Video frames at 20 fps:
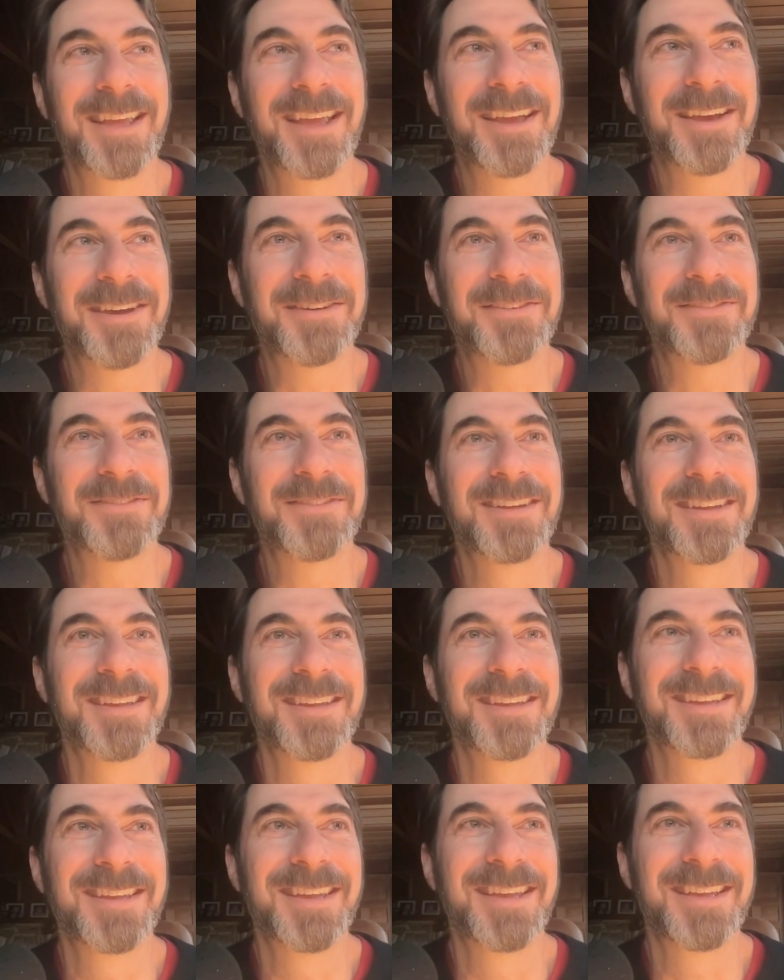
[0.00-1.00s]
And
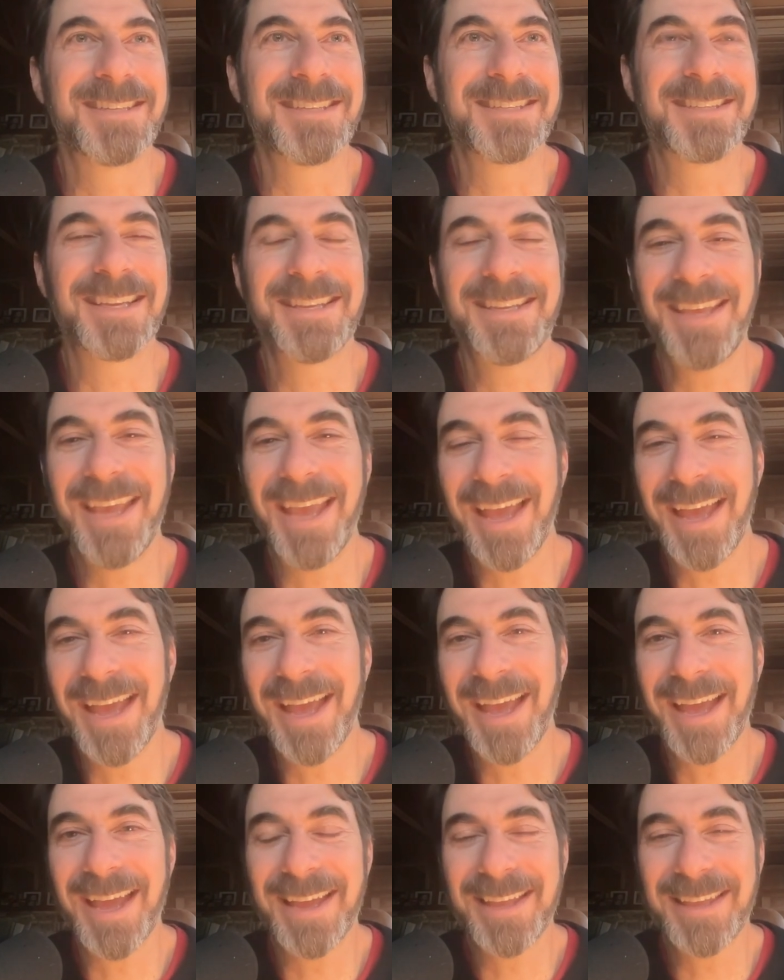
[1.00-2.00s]
she said,
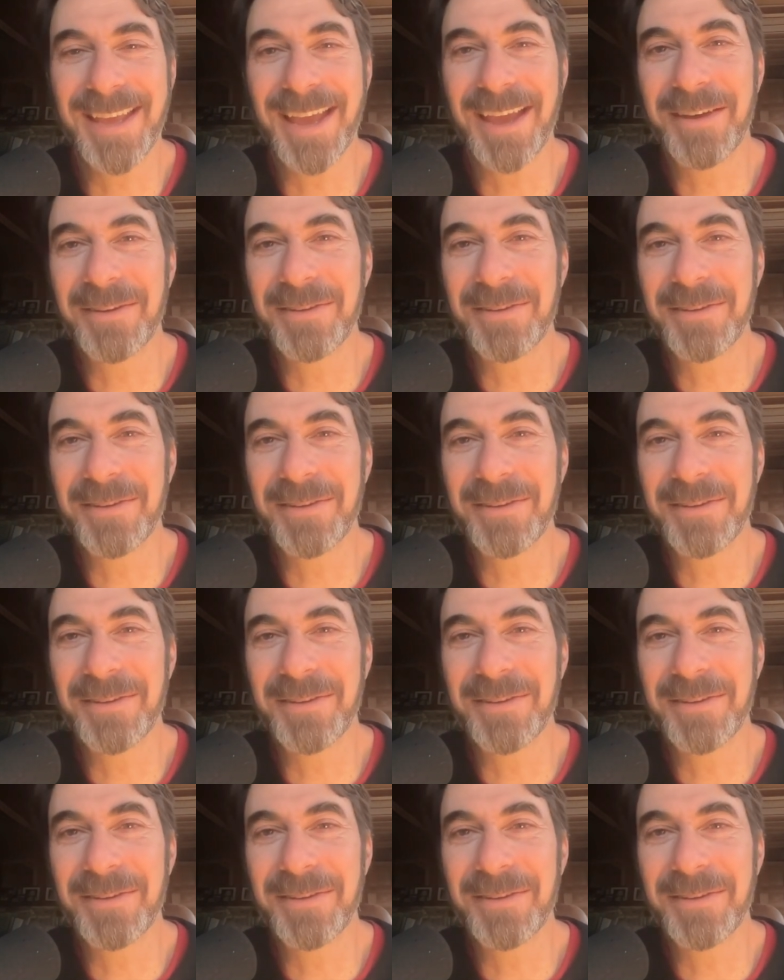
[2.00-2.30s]
yeah, you